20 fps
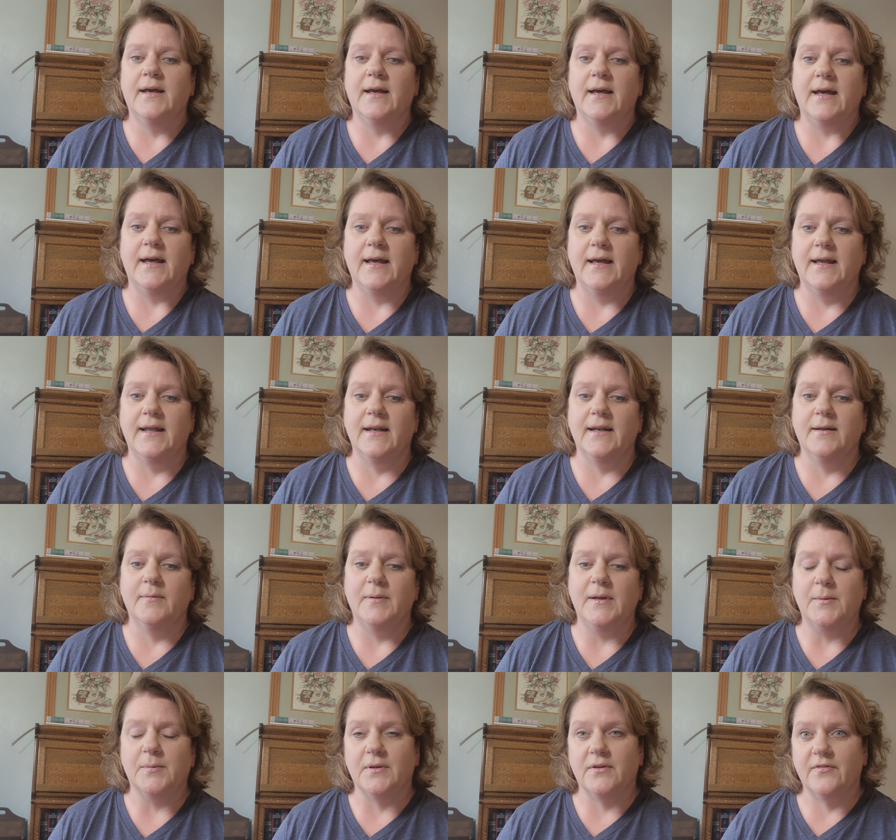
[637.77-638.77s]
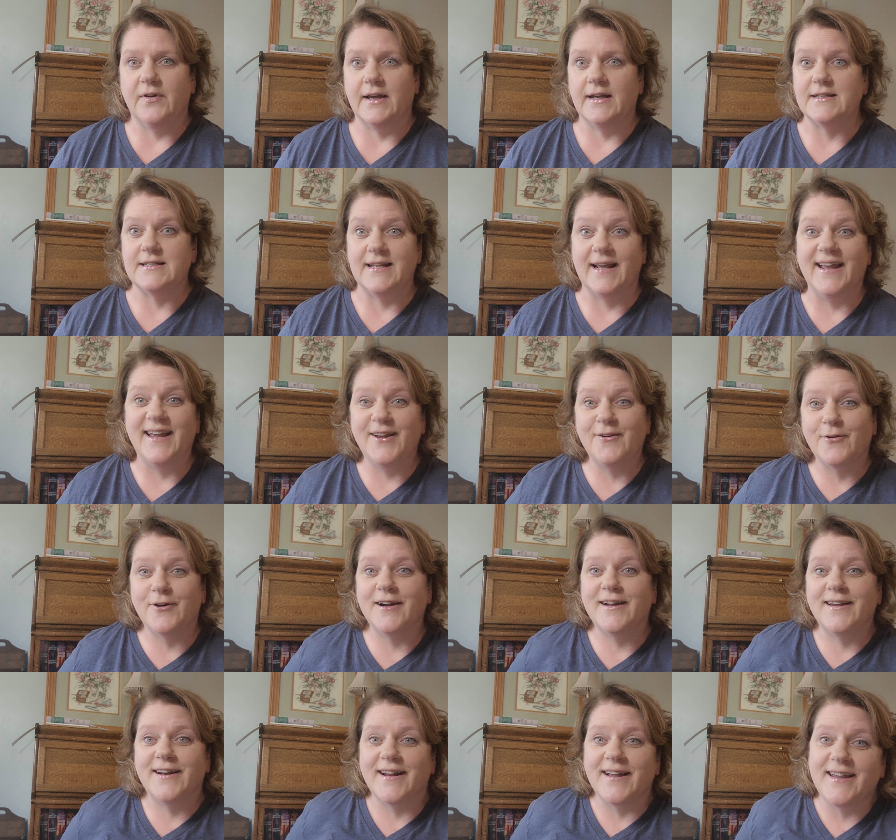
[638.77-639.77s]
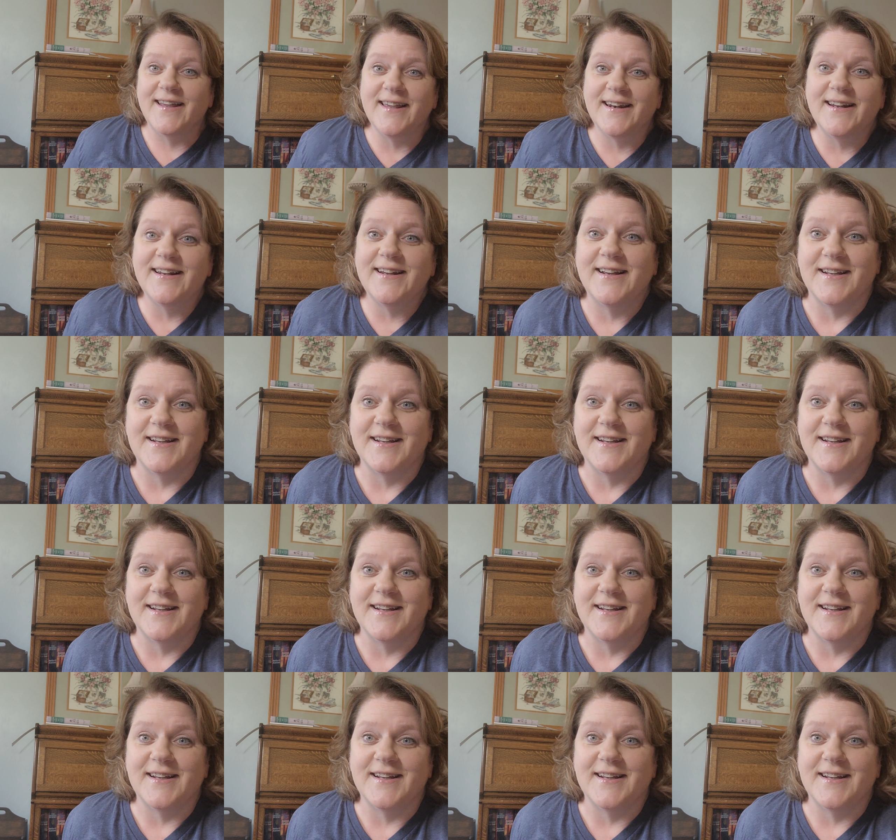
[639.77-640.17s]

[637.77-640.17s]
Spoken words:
And people have asked, hey, where can I get it?